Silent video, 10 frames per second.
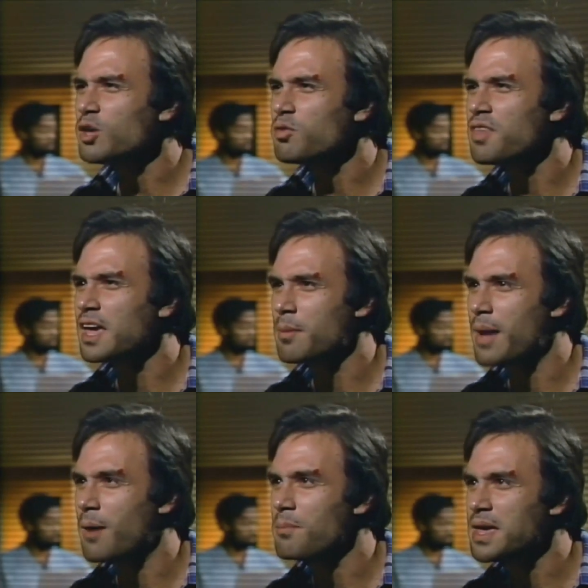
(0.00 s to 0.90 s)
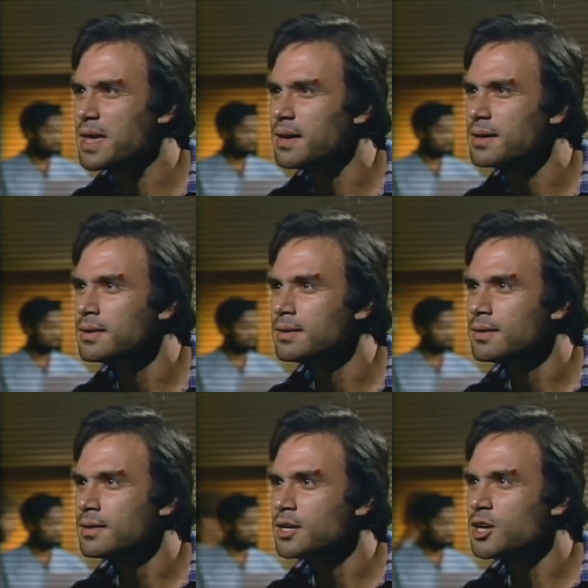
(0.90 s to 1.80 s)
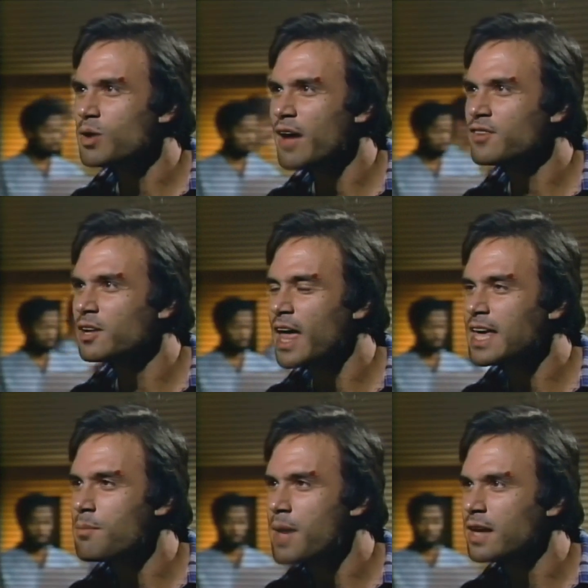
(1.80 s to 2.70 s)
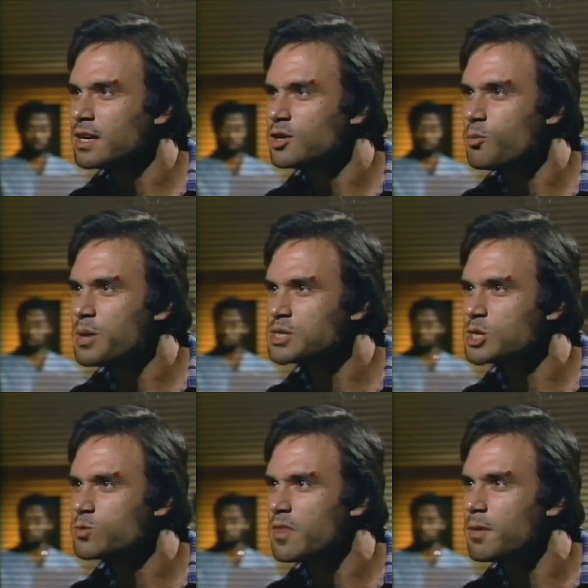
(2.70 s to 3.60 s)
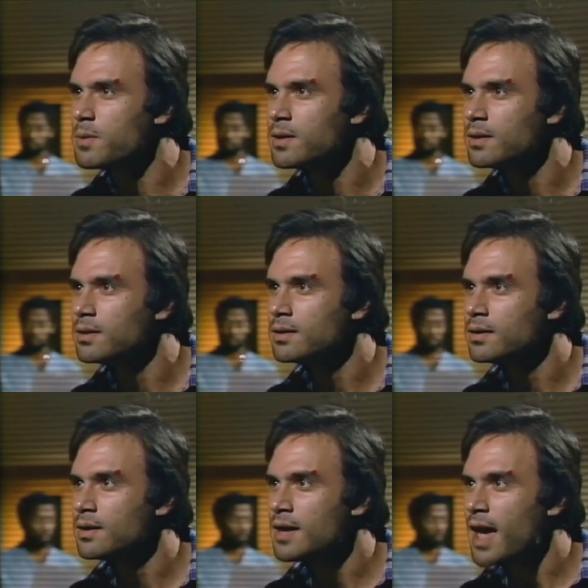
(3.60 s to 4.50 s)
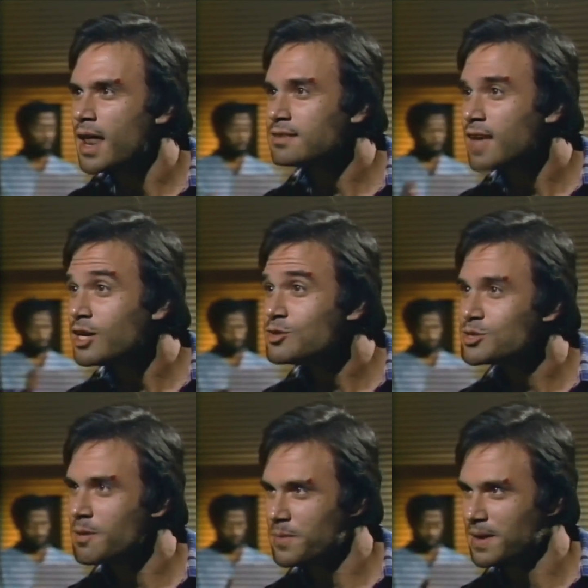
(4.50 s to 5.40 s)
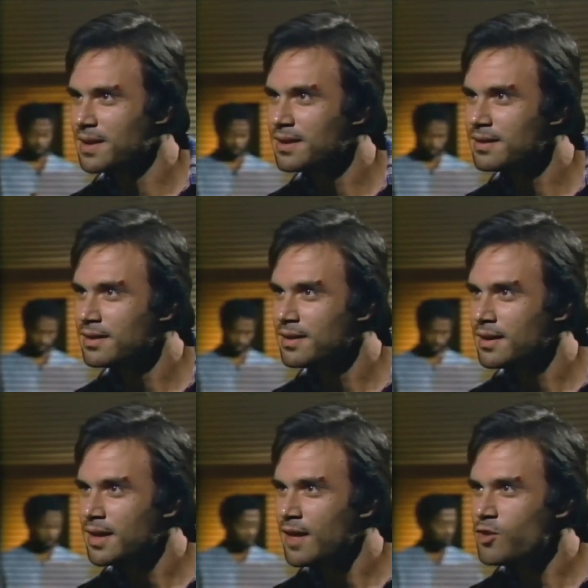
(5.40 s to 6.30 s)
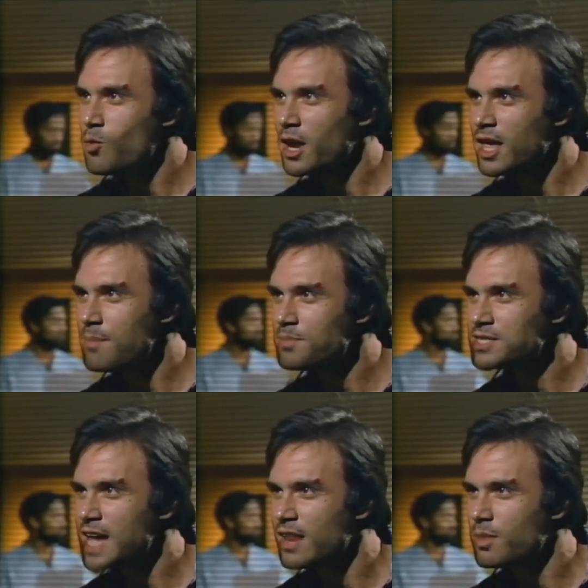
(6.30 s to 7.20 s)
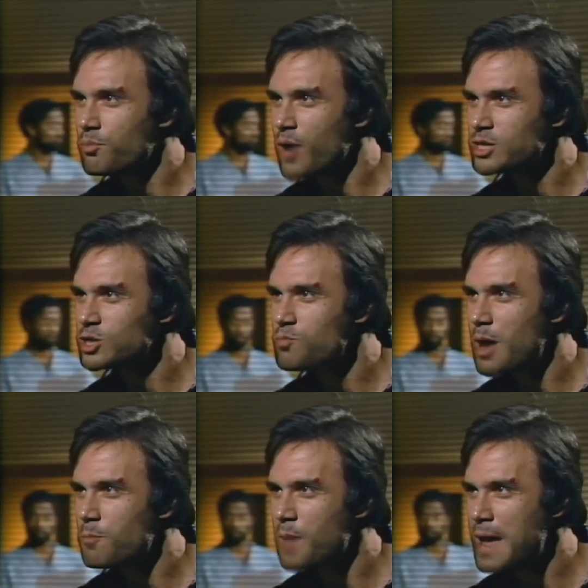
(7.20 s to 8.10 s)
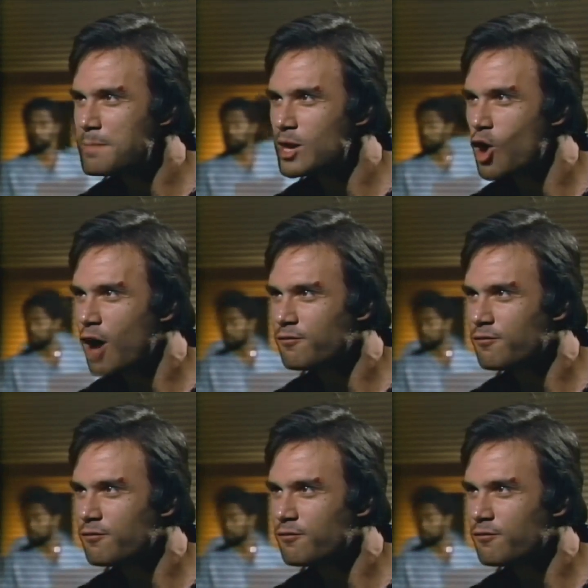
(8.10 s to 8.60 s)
what you think about me. You don't have to like a man to do business with him. And I'll tell you something. If you want to keep this out of the press, you better pay me